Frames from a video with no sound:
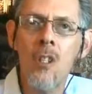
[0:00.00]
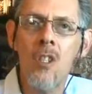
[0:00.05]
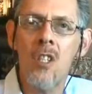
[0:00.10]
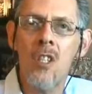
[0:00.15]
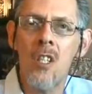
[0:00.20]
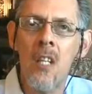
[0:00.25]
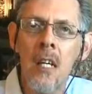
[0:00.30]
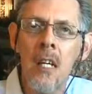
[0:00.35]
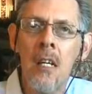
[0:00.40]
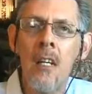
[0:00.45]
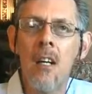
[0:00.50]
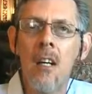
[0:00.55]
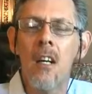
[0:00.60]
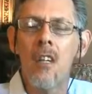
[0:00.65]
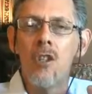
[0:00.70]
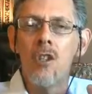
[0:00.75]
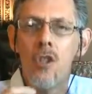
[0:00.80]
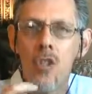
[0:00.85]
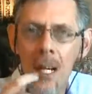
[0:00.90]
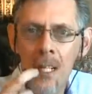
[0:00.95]
seek
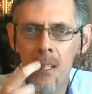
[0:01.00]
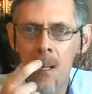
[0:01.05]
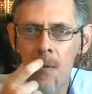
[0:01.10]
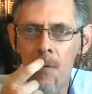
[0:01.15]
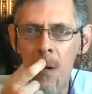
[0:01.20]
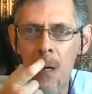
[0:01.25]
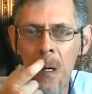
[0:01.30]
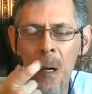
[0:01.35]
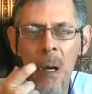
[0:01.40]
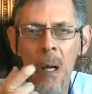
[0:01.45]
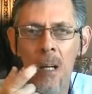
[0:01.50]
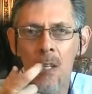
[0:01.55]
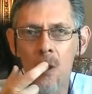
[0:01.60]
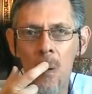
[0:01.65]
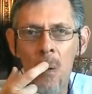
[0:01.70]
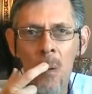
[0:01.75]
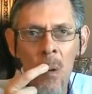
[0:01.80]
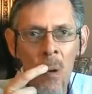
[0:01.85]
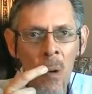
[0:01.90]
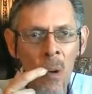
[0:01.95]

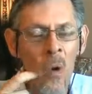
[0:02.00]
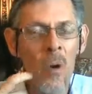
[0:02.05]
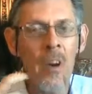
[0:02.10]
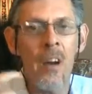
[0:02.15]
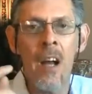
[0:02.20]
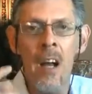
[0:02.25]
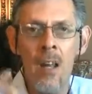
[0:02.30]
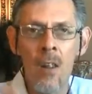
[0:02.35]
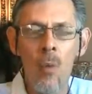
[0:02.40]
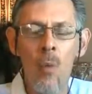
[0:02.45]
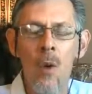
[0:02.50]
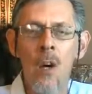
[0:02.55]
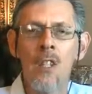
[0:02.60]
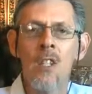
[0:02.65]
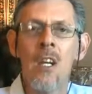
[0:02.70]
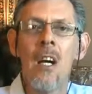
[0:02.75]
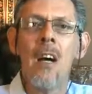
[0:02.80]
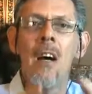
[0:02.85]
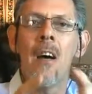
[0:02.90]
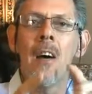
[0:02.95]
justification, or in other
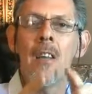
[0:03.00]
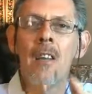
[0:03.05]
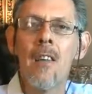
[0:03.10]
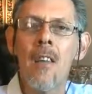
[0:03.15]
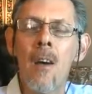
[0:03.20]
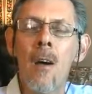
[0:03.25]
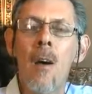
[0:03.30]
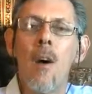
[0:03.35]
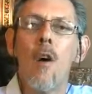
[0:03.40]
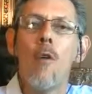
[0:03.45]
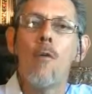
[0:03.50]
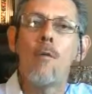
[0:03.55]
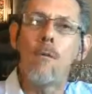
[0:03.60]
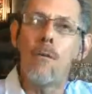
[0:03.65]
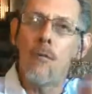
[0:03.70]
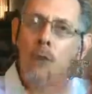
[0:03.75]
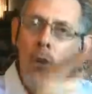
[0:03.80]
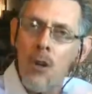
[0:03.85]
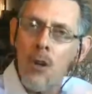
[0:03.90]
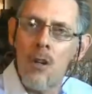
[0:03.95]
words, the
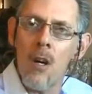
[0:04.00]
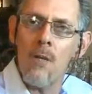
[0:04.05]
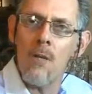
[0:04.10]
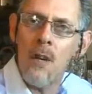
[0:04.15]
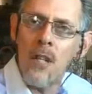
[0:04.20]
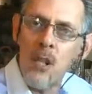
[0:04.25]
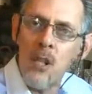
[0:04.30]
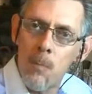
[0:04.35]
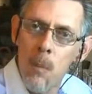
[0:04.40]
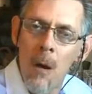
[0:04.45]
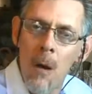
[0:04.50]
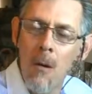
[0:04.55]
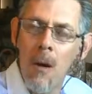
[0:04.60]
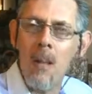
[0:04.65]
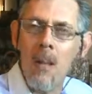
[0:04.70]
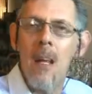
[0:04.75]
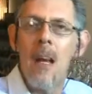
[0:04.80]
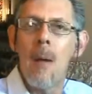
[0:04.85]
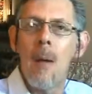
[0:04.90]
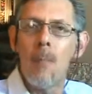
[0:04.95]
fruit of the
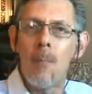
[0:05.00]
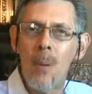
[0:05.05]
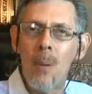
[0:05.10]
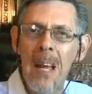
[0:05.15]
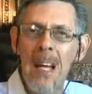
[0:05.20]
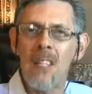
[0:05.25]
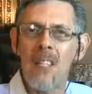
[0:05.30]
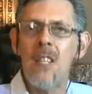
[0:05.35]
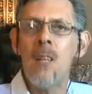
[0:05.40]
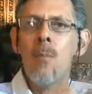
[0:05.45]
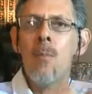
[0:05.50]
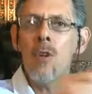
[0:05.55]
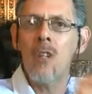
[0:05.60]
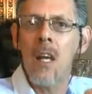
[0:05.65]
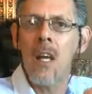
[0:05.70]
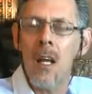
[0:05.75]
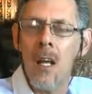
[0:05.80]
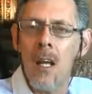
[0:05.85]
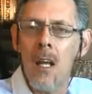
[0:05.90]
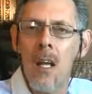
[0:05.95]
Spirit plus
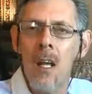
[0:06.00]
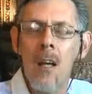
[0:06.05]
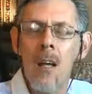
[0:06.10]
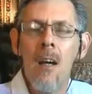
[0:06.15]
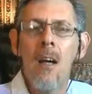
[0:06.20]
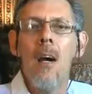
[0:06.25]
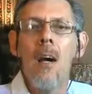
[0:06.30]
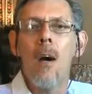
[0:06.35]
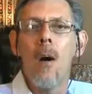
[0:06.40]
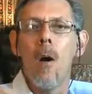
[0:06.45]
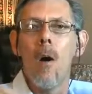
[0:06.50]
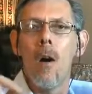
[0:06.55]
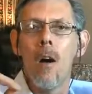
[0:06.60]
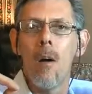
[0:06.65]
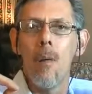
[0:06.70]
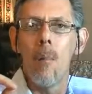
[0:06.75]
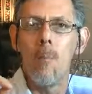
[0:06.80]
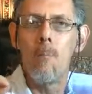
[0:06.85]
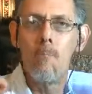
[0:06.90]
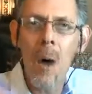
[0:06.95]
immortality
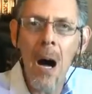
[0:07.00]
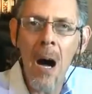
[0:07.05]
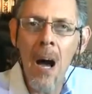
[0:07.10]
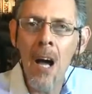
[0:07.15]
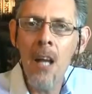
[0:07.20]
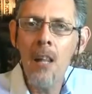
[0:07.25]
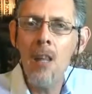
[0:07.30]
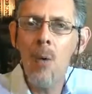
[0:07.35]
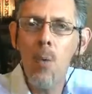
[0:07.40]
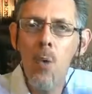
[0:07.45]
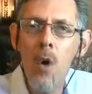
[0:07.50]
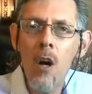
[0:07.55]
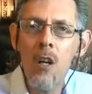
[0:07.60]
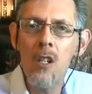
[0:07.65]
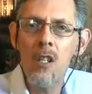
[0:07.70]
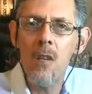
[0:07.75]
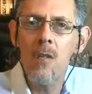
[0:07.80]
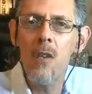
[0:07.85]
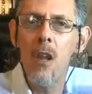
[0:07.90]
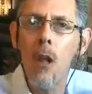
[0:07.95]
by the
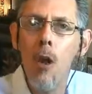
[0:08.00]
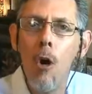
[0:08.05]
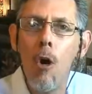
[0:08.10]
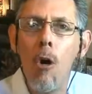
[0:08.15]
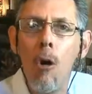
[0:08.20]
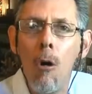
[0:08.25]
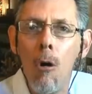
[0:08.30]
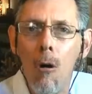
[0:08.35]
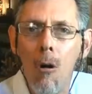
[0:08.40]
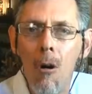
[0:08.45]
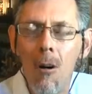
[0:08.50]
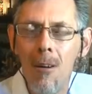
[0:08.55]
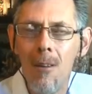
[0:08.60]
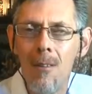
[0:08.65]
works of the law.